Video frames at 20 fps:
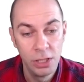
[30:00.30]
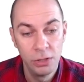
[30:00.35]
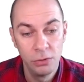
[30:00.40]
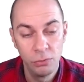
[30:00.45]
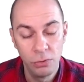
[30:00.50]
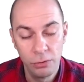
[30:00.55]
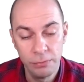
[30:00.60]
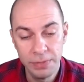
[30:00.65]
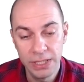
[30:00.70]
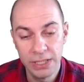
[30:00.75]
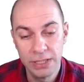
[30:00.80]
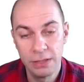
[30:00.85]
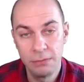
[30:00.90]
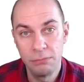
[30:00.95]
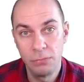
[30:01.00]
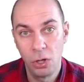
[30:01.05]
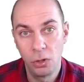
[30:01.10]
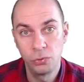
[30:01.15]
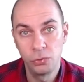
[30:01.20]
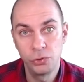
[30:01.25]
will be the
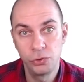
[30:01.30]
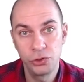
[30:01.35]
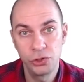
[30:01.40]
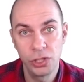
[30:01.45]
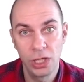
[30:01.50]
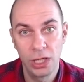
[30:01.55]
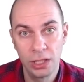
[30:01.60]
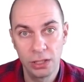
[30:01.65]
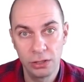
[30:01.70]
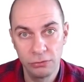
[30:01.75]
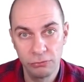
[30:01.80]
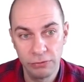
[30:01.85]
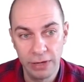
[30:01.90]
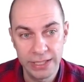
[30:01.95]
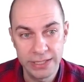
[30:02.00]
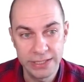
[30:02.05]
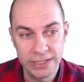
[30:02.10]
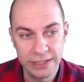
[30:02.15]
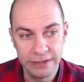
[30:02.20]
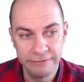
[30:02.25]
most
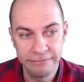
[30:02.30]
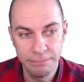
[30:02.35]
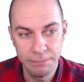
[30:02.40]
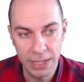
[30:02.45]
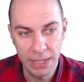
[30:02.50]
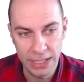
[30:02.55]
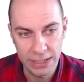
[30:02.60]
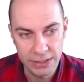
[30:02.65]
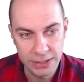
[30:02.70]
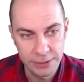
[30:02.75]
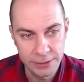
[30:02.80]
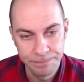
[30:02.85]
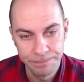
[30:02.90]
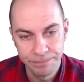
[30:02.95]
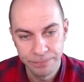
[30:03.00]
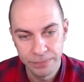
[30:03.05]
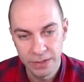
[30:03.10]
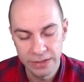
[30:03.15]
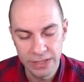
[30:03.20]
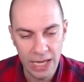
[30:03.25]
aggressive bid.
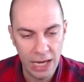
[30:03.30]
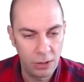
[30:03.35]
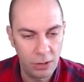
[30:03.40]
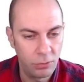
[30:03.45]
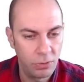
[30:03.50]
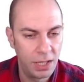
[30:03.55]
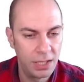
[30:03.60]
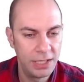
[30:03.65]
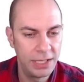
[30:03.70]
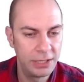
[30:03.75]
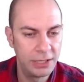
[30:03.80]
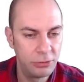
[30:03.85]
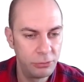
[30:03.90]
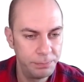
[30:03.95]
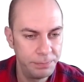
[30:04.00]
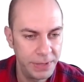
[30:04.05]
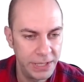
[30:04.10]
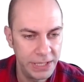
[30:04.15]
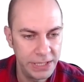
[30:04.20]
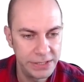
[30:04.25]
Now, a little
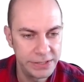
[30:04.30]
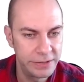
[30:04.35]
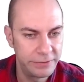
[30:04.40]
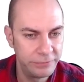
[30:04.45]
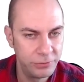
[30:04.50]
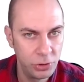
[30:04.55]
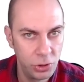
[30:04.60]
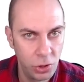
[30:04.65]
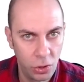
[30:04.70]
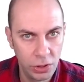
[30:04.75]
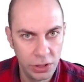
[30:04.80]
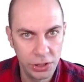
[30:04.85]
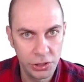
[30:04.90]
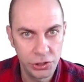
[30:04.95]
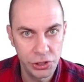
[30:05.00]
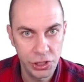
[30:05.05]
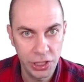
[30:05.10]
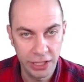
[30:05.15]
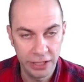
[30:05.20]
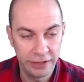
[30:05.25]
piece of
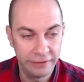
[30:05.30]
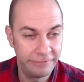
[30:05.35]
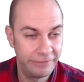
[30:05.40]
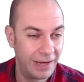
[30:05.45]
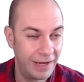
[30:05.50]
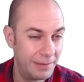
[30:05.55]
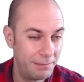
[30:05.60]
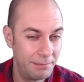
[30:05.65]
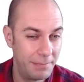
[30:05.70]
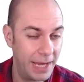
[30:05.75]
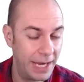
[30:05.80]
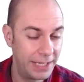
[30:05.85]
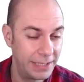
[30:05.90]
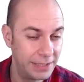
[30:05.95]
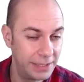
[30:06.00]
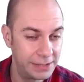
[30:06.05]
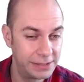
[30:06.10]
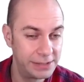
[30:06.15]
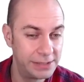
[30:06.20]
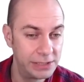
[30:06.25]
knowledge here, if I may.
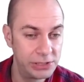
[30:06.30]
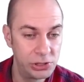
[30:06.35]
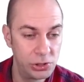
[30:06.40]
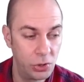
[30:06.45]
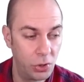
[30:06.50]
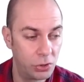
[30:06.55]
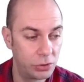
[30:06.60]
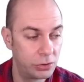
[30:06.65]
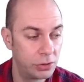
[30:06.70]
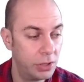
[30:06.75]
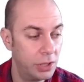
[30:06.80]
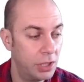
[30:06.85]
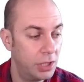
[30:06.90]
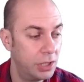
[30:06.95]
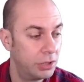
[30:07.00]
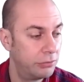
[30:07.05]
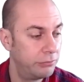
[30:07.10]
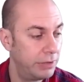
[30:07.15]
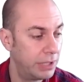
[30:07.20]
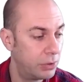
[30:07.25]
This is not
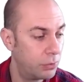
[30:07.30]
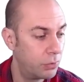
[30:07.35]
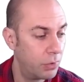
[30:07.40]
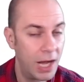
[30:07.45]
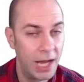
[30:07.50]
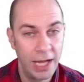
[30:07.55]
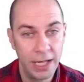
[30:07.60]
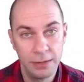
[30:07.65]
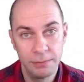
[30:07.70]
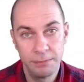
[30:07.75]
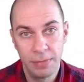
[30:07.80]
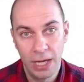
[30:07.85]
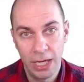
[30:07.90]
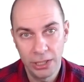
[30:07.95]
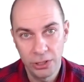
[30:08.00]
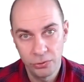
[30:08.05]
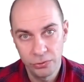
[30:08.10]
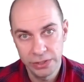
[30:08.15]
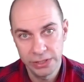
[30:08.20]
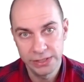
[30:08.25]
required by
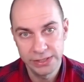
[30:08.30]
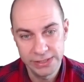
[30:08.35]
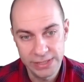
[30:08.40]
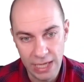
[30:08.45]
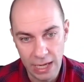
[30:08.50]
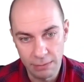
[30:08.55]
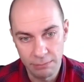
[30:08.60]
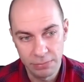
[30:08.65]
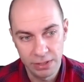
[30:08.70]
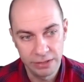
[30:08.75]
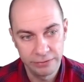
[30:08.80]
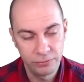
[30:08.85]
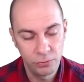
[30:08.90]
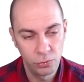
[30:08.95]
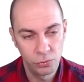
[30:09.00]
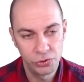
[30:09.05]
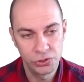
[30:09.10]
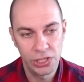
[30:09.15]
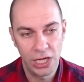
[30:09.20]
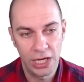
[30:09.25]
your exam, but of
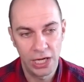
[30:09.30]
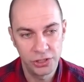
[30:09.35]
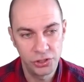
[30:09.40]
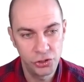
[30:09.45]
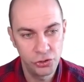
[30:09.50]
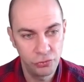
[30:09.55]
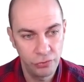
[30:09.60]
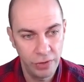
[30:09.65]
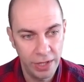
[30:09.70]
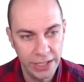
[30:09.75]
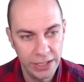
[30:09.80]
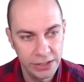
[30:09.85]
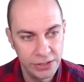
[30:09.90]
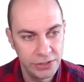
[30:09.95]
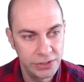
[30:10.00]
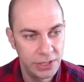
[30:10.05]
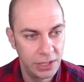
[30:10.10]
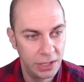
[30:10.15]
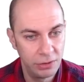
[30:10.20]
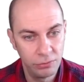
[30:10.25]
course I trade,
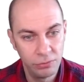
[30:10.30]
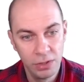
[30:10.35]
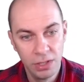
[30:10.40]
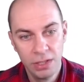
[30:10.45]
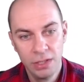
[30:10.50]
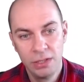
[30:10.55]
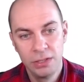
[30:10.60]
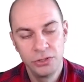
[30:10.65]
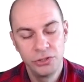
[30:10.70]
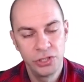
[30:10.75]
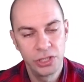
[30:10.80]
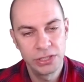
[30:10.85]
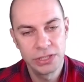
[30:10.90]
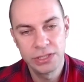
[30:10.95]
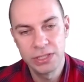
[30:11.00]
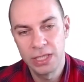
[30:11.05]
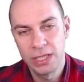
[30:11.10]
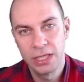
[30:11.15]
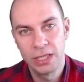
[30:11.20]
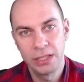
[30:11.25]
so
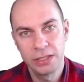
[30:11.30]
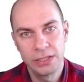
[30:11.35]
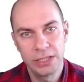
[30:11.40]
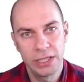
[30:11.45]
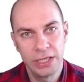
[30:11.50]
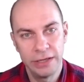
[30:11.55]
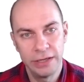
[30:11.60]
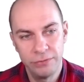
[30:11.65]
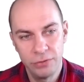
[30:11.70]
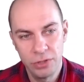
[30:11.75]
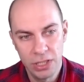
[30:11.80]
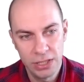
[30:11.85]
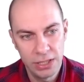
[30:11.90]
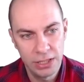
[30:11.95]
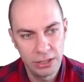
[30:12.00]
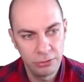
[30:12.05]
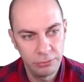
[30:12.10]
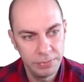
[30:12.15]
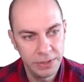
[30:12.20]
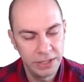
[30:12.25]
just to give you a
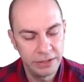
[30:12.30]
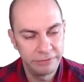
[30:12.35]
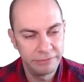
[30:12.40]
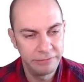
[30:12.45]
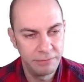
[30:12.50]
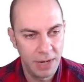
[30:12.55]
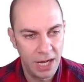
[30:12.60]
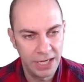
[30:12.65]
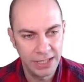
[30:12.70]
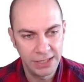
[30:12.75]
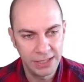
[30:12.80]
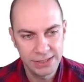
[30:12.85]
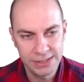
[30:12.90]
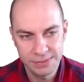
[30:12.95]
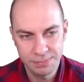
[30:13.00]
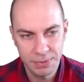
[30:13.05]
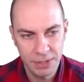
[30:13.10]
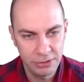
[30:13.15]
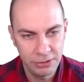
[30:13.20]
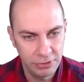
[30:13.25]
little bit of my
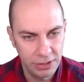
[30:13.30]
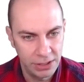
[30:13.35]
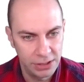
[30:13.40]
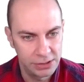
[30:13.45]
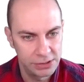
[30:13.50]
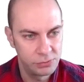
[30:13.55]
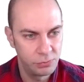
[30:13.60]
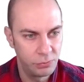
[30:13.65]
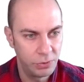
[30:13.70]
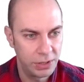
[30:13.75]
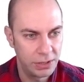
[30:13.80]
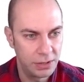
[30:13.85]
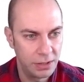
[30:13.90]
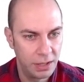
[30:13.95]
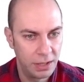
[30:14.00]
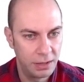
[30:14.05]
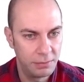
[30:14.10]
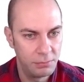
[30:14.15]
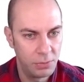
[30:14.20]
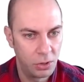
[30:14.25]
experience with
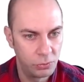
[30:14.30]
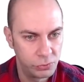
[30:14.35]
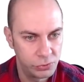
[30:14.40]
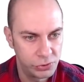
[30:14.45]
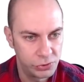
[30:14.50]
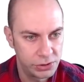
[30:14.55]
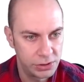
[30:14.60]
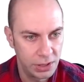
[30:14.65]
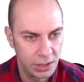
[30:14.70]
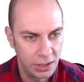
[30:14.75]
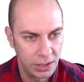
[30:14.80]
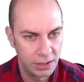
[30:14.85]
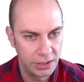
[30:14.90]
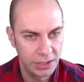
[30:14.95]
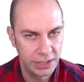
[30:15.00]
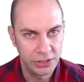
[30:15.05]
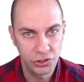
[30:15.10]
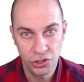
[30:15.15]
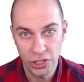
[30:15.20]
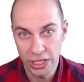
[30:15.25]
most
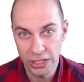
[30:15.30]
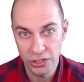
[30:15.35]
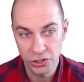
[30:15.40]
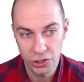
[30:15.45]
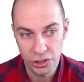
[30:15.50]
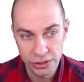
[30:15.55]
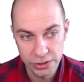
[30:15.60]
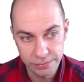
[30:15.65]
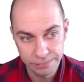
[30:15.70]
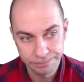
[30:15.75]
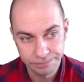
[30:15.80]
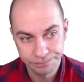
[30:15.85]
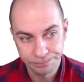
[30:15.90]
exchanges.